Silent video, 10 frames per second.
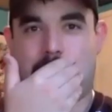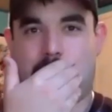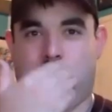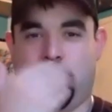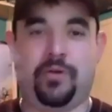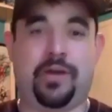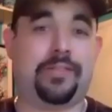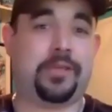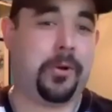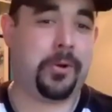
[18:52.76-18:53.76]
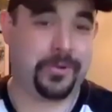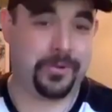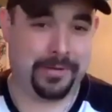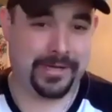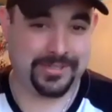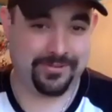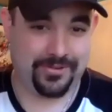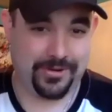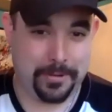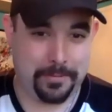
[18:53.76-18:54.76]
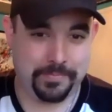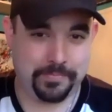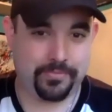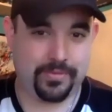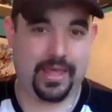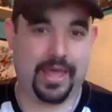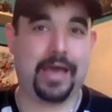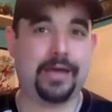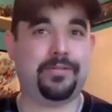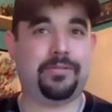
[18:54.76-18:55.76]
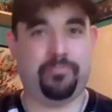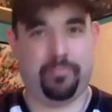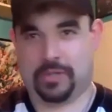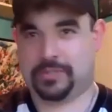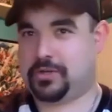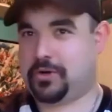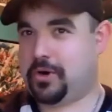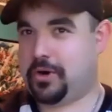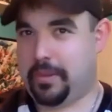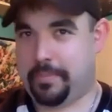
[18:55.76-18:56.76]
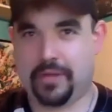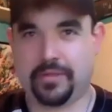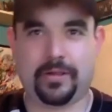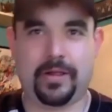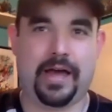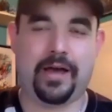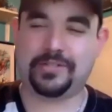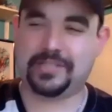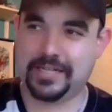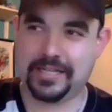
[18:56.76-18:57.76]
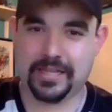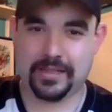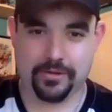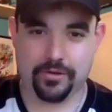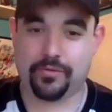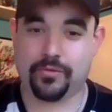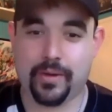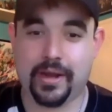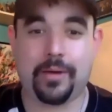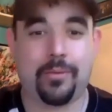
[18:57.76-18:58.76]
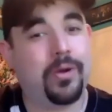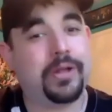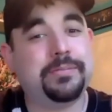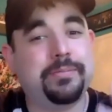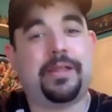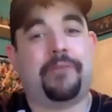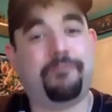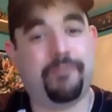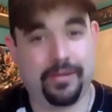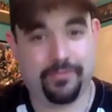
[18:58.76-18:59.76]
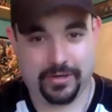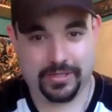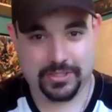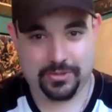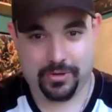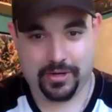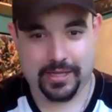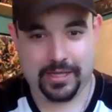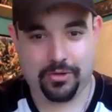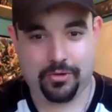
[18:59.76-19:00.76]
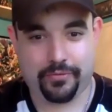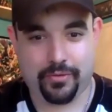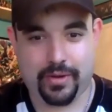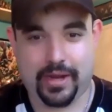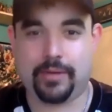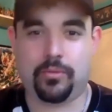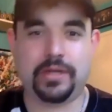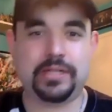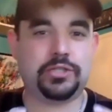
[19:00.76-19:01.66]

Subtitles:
we do have the harder question for you. Out of Monster Heart, Above the Clouds, anything that you've created, what has been the favorite story that you have created? What is